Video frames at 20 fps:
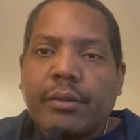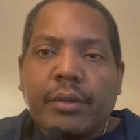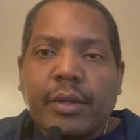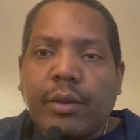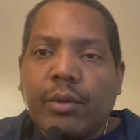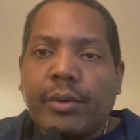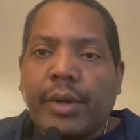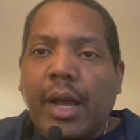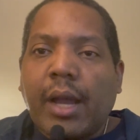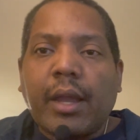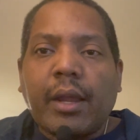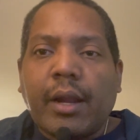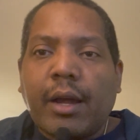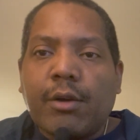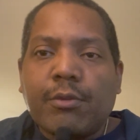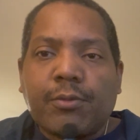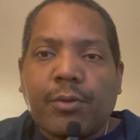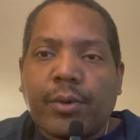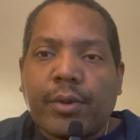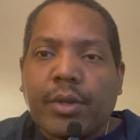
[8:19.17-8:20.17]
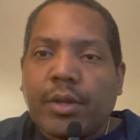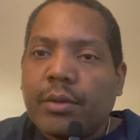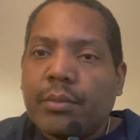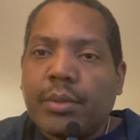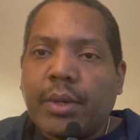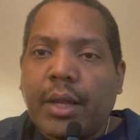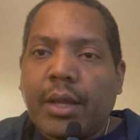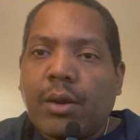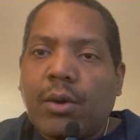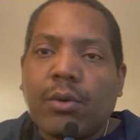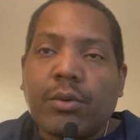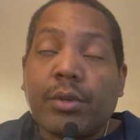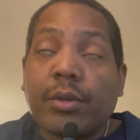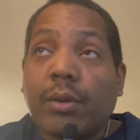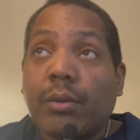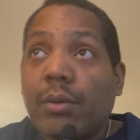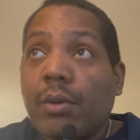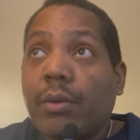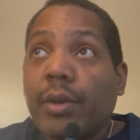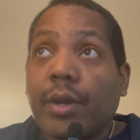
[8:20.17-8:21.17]
He'll knock it out for you. He'll be like, oh,
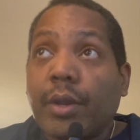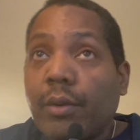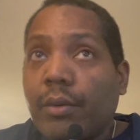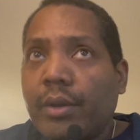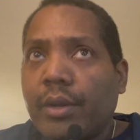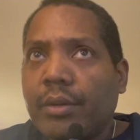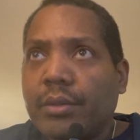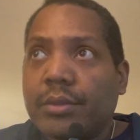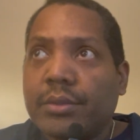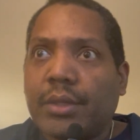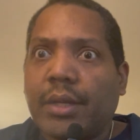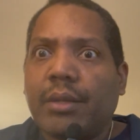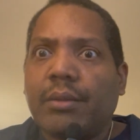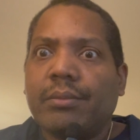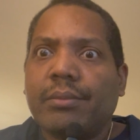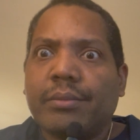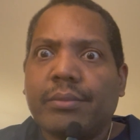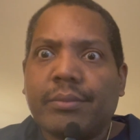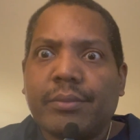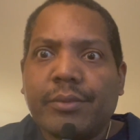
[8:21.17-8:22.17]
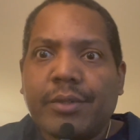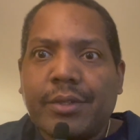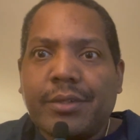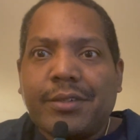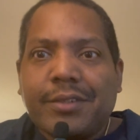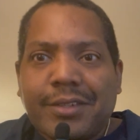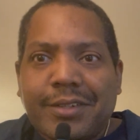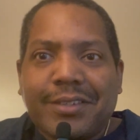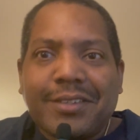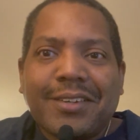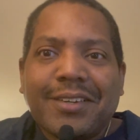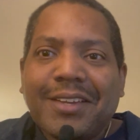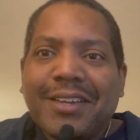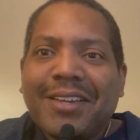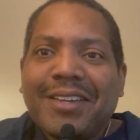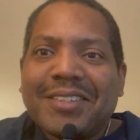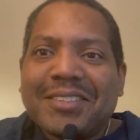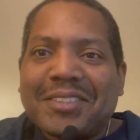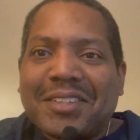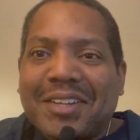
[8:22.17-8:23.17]
go here, go there. It's like
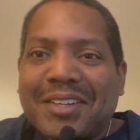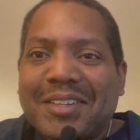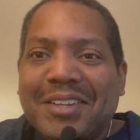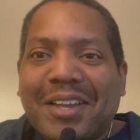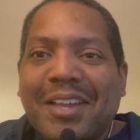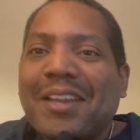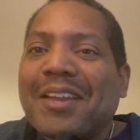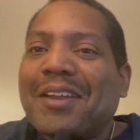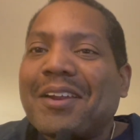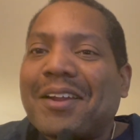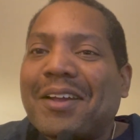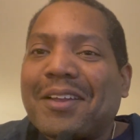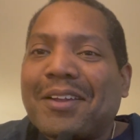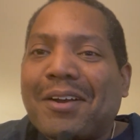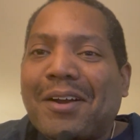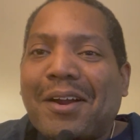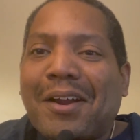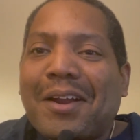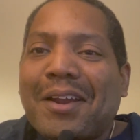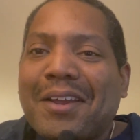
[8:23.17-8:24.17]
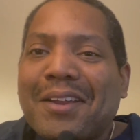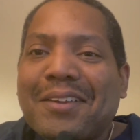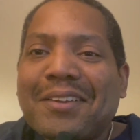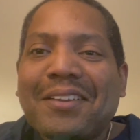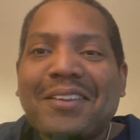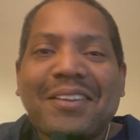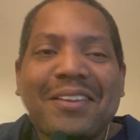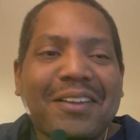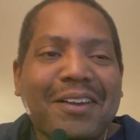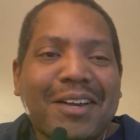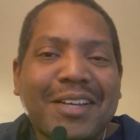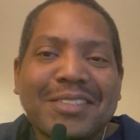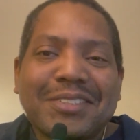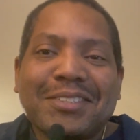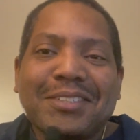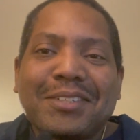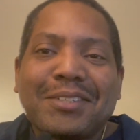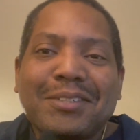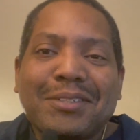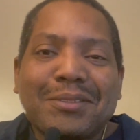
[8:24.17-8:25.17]
it's like dang, like all right, I
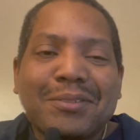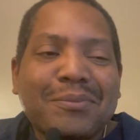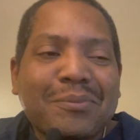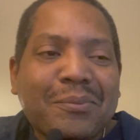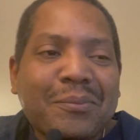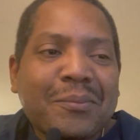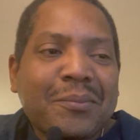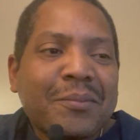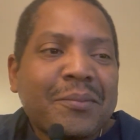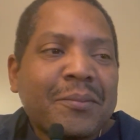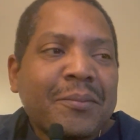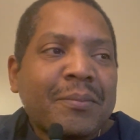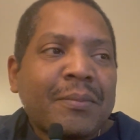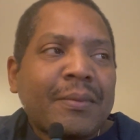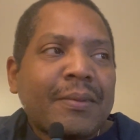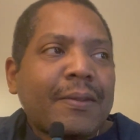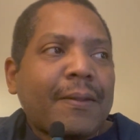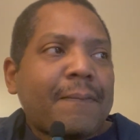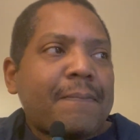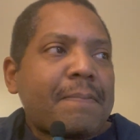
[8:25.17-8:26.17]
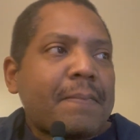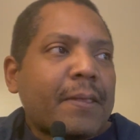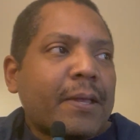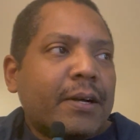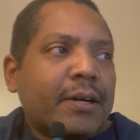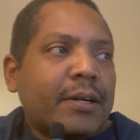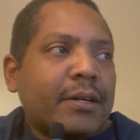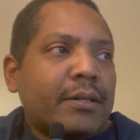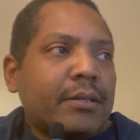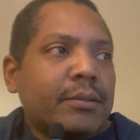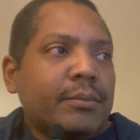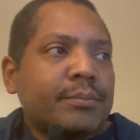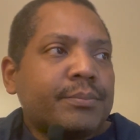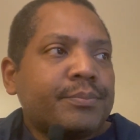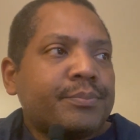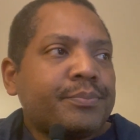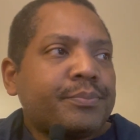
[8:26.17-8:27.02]
see you.